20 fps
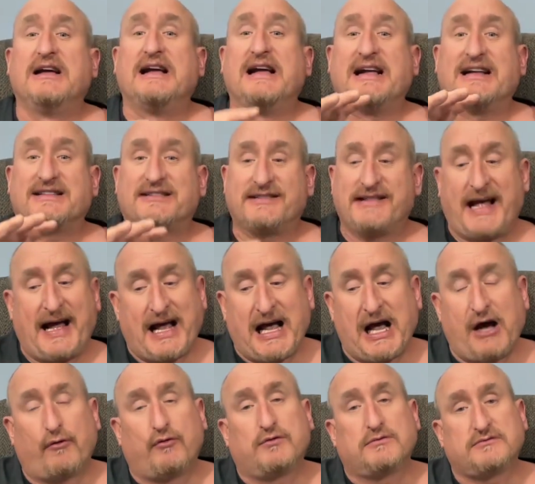That's not
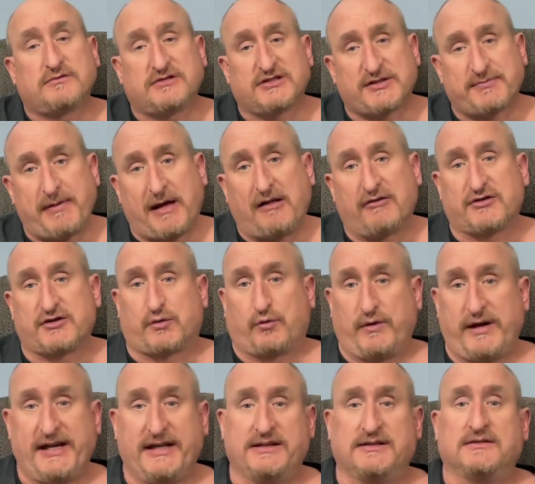how the spell is
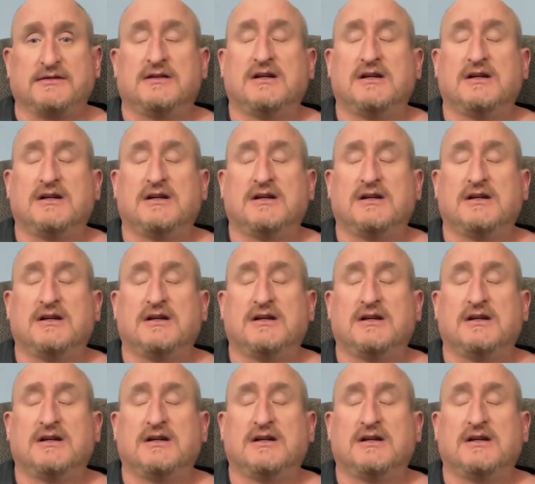written.